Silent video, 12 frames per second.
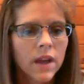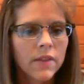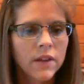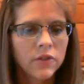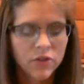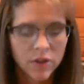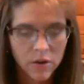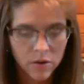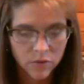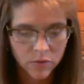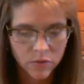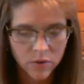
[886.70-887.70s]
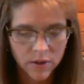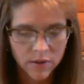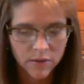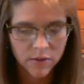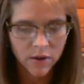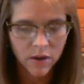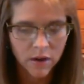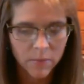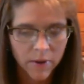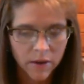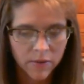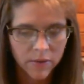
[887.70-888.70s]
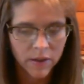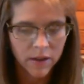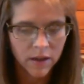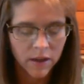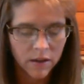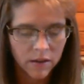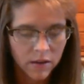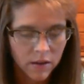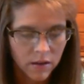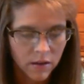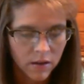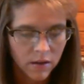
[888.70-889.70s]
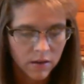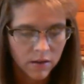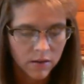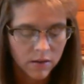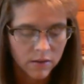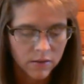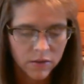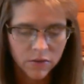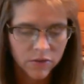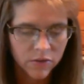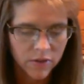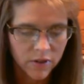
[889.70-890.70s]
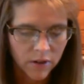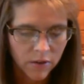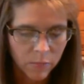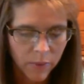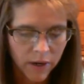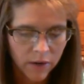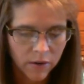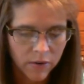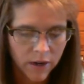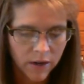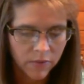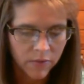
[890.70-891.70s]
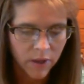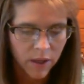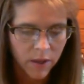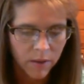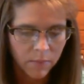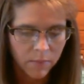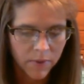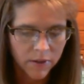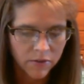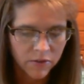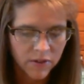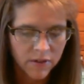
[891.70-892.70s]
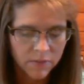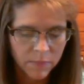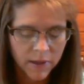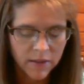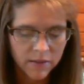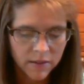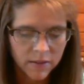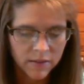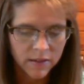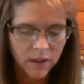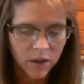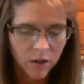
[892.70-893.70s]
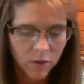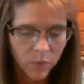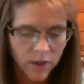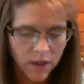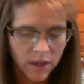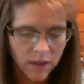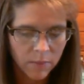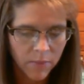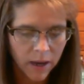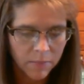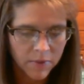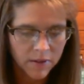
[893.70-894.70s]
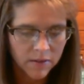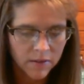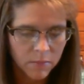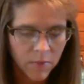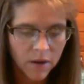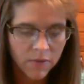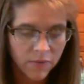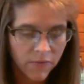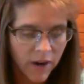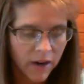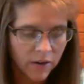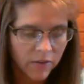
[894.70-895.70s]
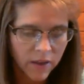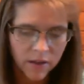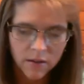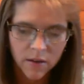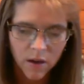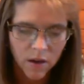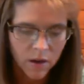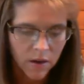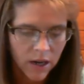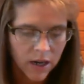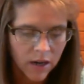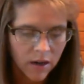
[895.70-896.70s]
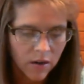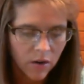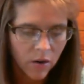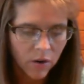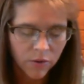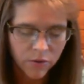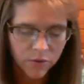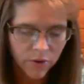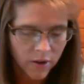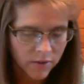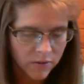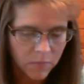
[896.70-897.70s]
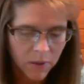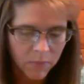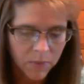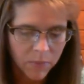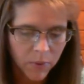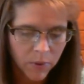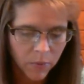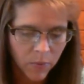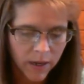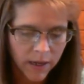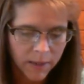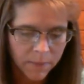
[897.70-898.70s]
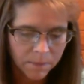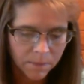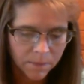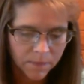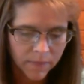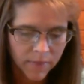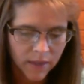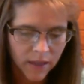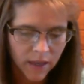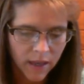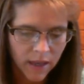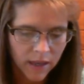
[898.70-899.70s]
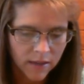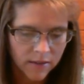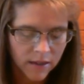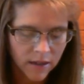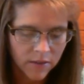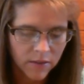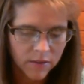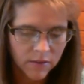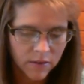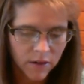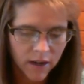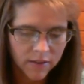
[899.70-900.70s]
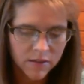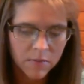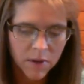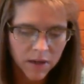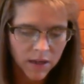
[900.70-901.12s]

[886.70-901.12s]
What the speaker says: then she goes on to talk about the, there's just another paragraph, but she's basically saying, you know, we need a baptism of fire that all the dross may be put away, And that there has to be an